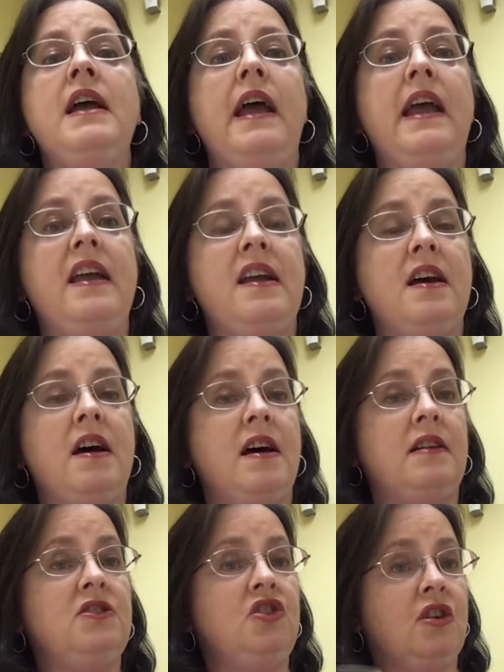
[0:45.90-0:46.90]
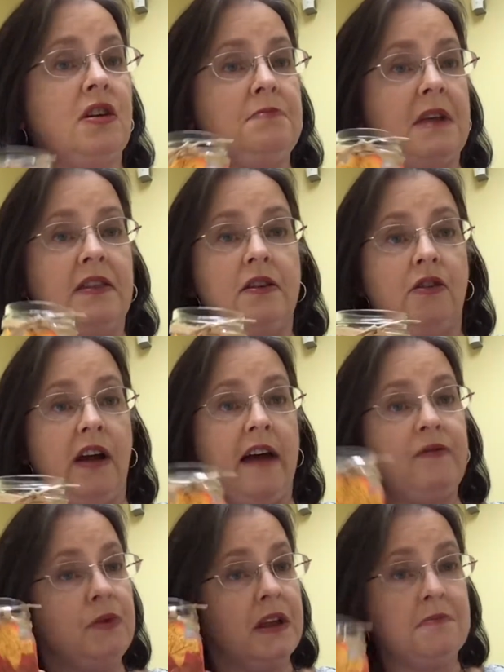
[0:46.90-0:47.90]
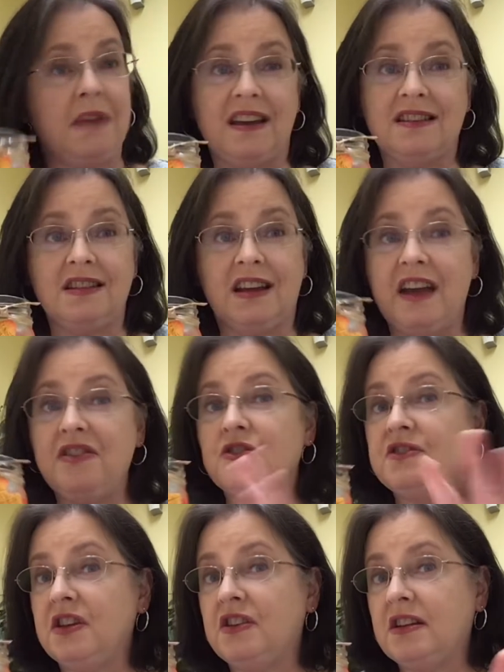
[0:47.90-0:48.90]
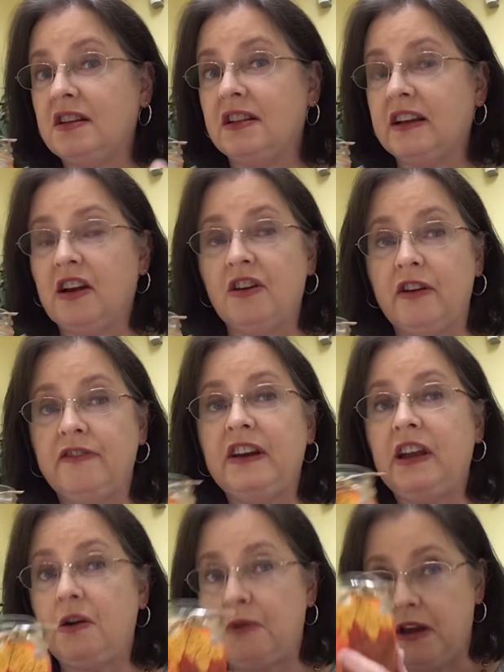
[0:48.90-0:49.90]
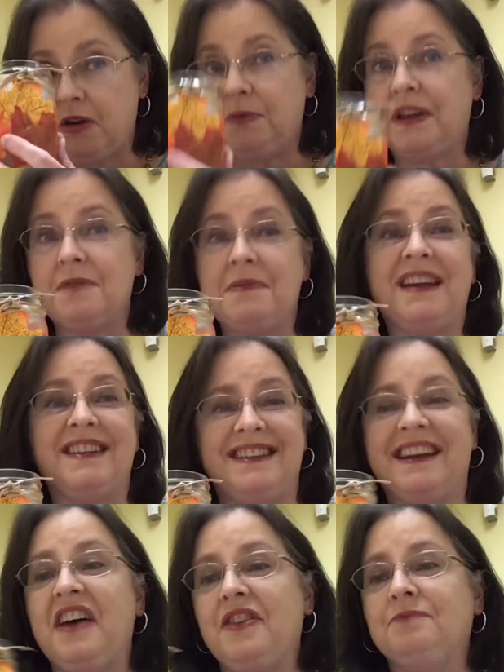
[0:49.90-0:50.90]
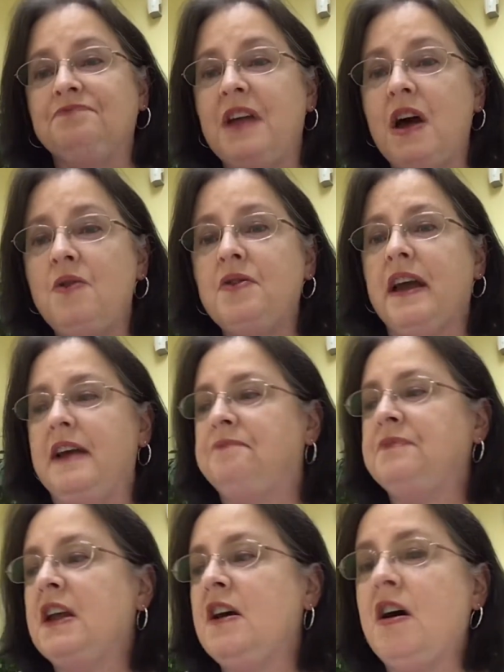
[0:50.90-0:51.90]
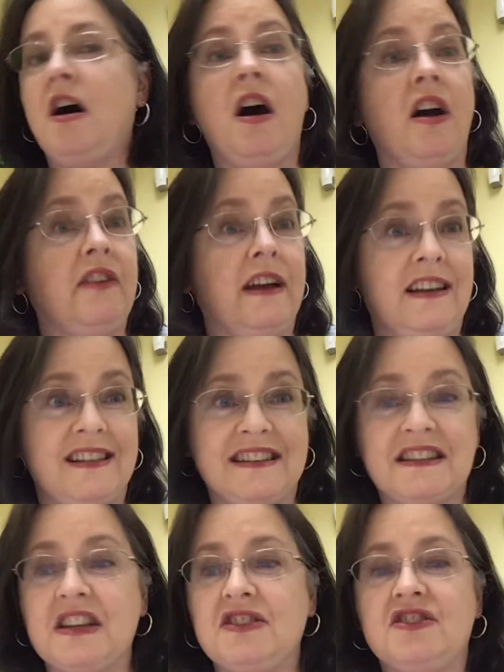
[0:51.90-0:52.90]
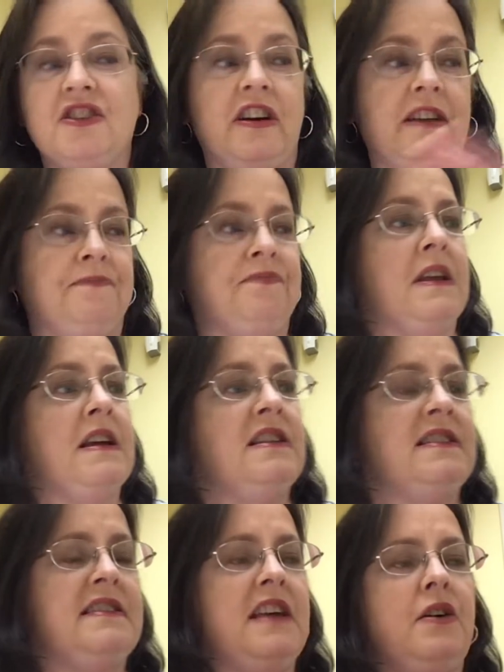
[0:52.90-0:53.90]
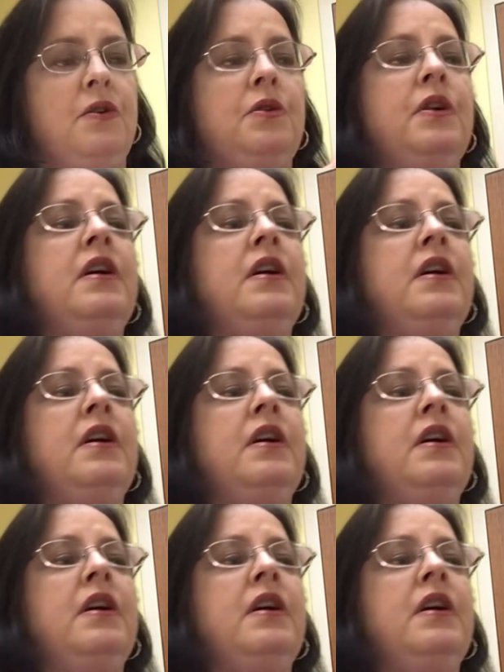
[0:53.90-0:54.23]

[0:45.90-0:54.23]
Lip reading: and you can make the craft. We can make it together. So you can click on our video here and we can make it together. Okay, alrighty, let's get started. So